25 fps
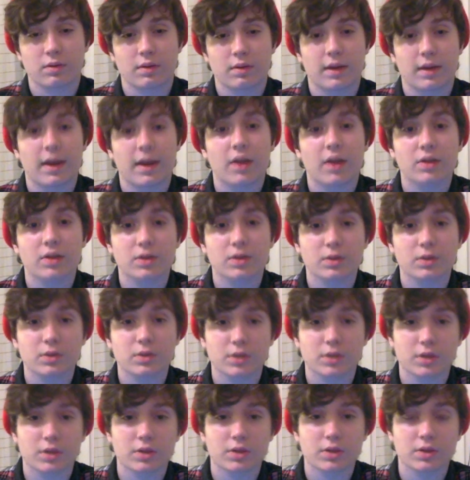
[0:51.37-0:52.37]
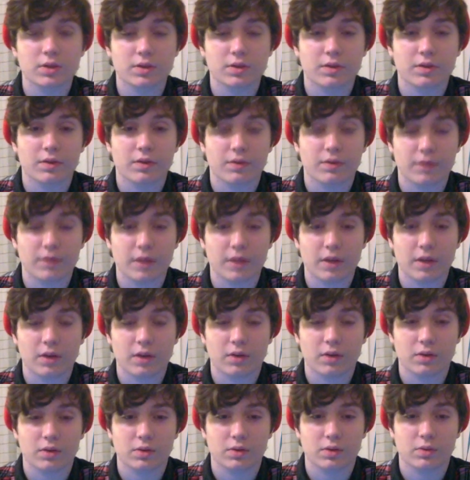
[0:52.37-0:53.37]
I also searched for
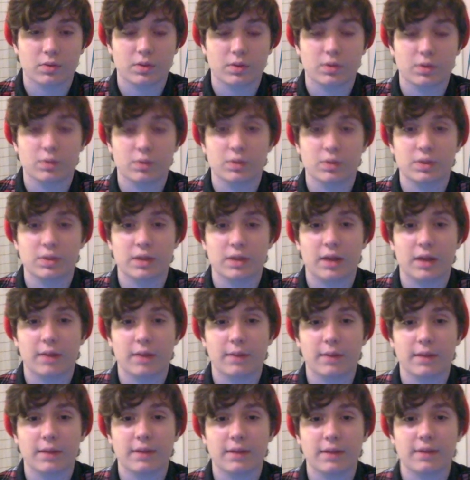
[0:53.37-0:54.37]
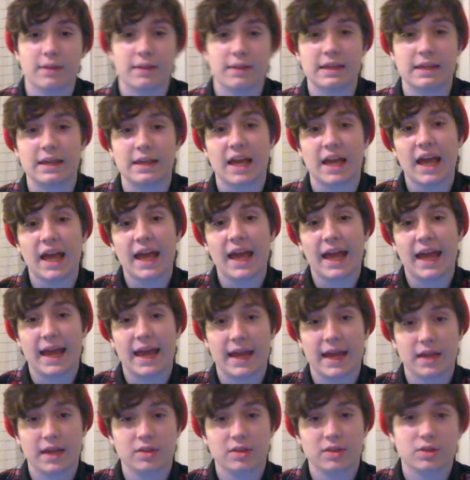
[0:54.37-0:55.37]
videos which would tell me the
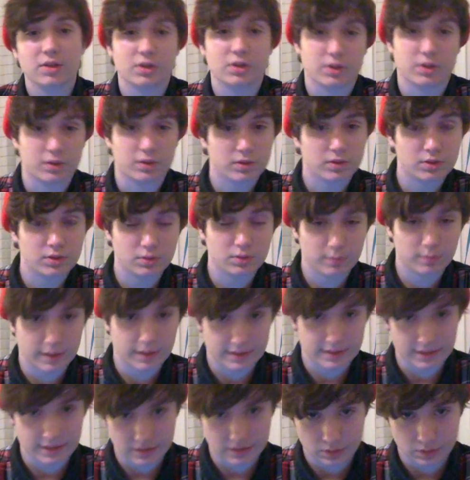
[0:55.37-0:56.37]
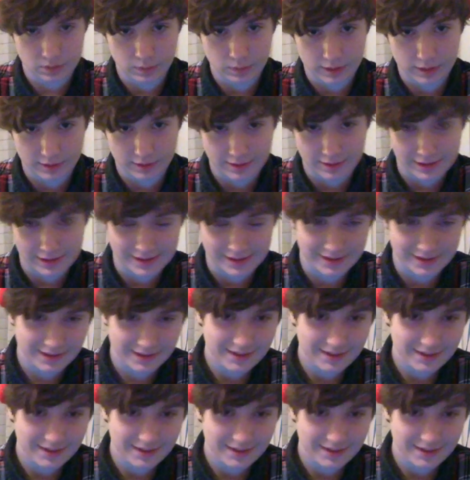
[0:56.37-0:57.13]
answer to my sexuality.